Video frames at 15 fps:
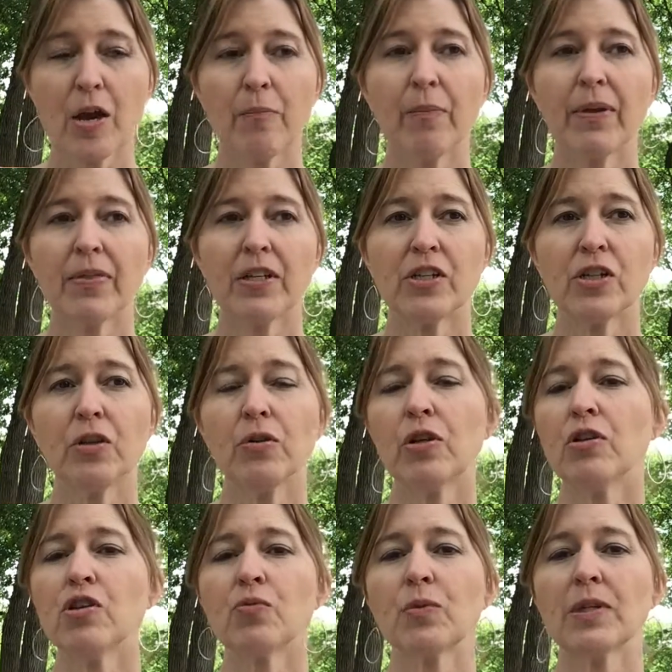but the two
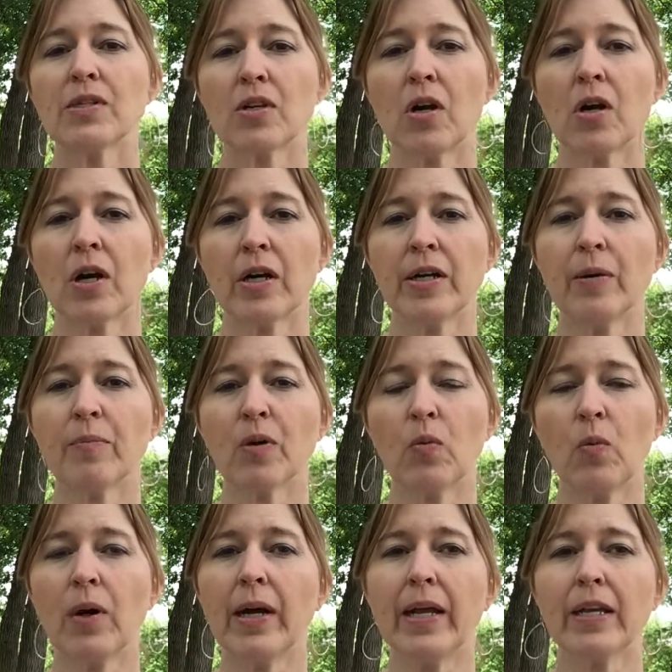huge ones are, number
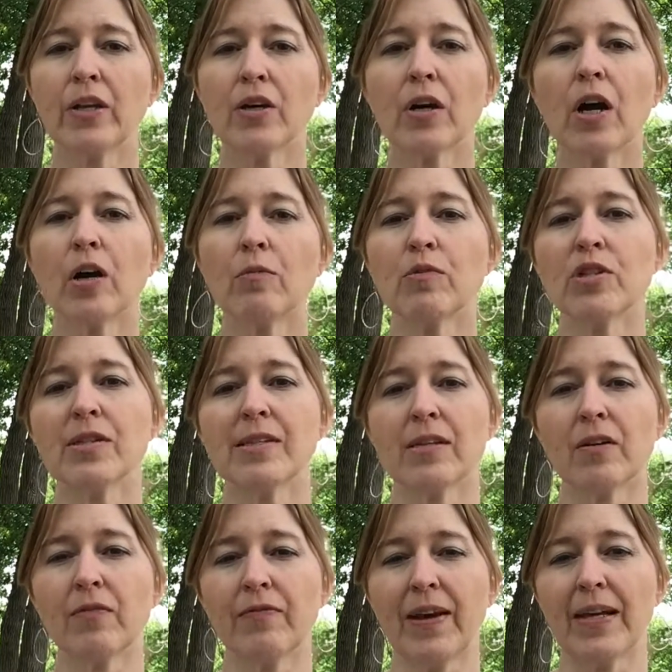one, your home should
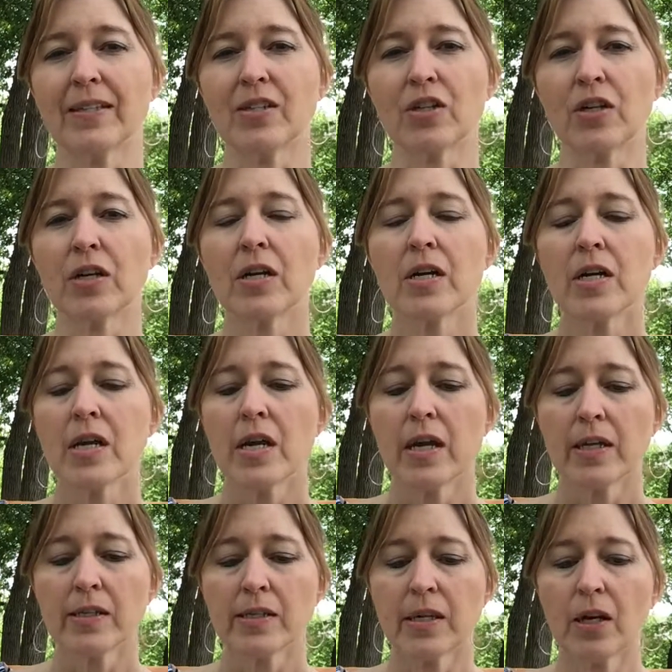sell faster.
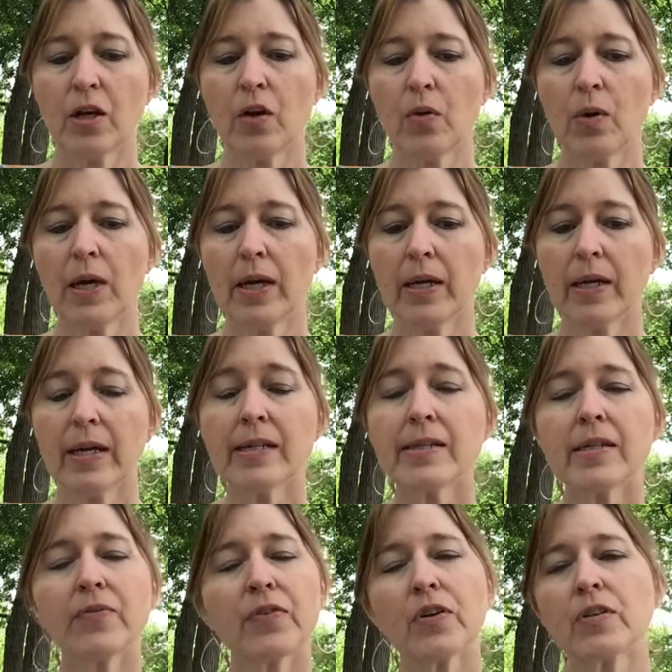So it's
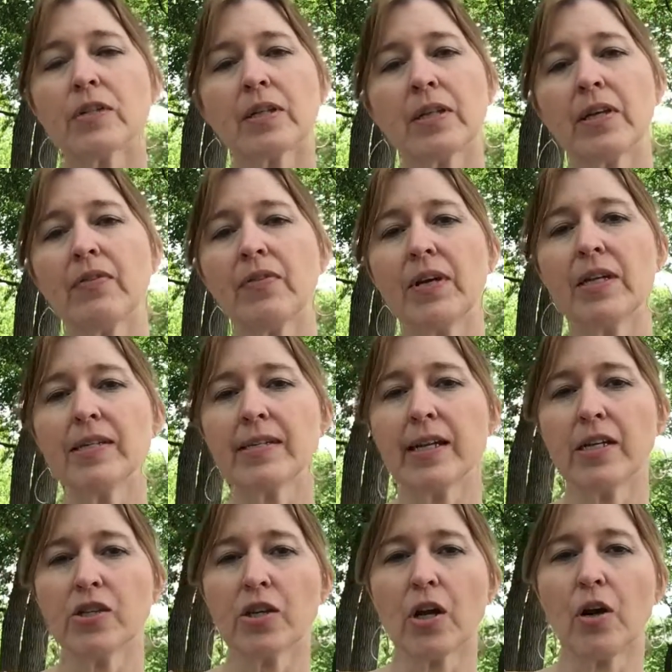difficult to live in a
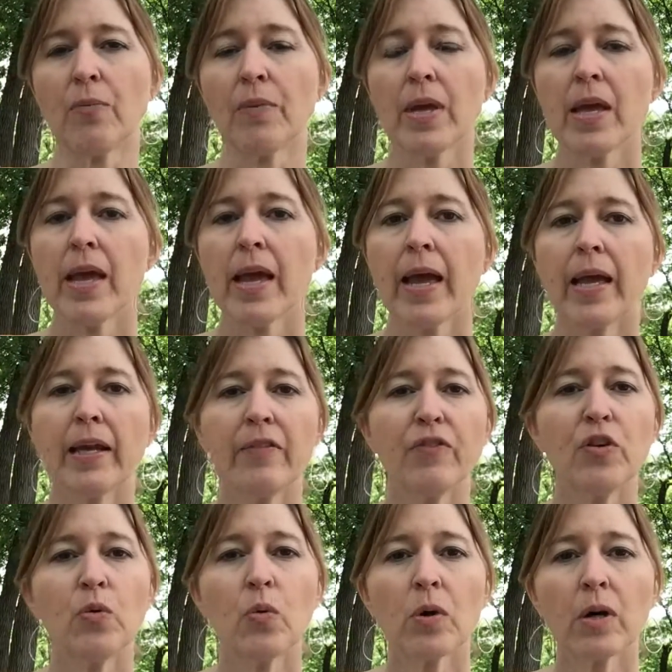staged home. And if
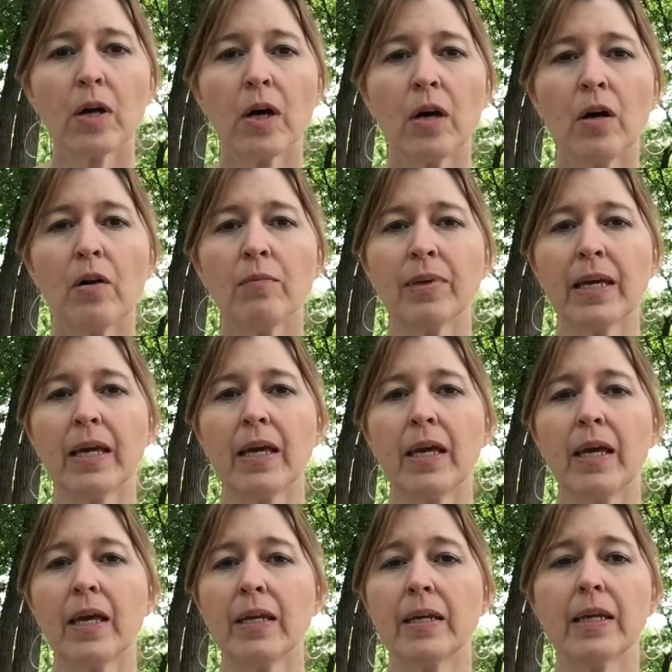your home
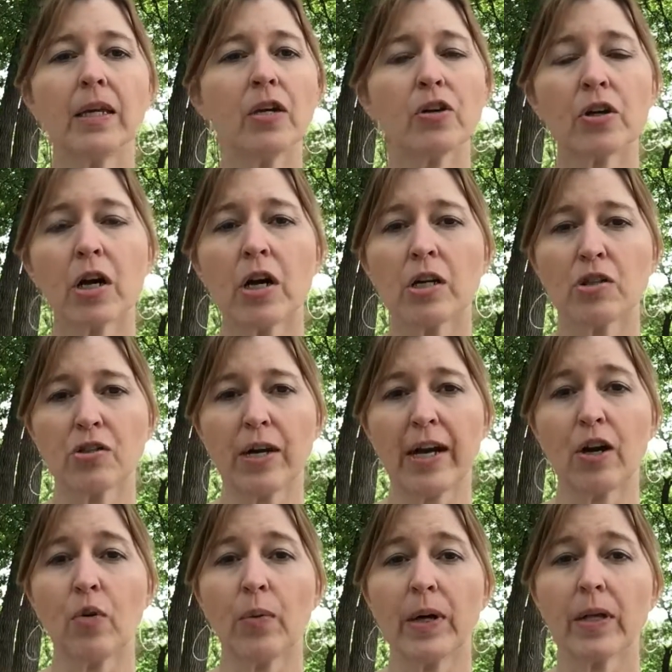can get under
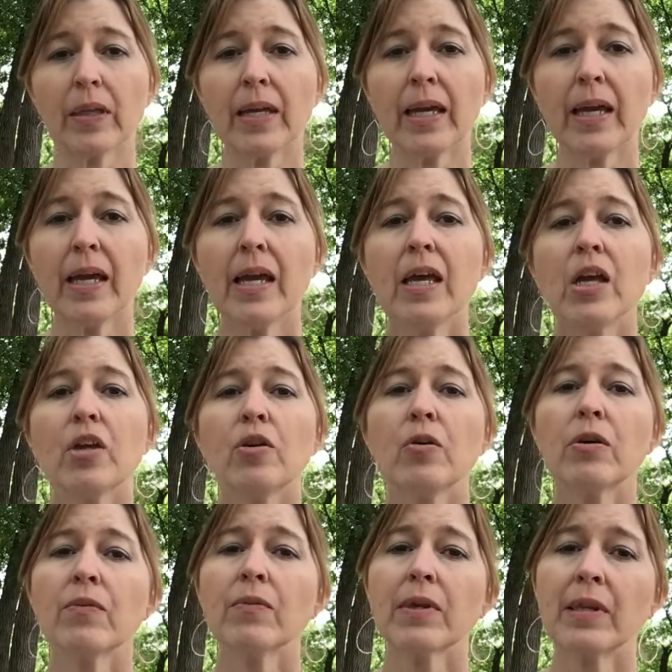contract quickly, you can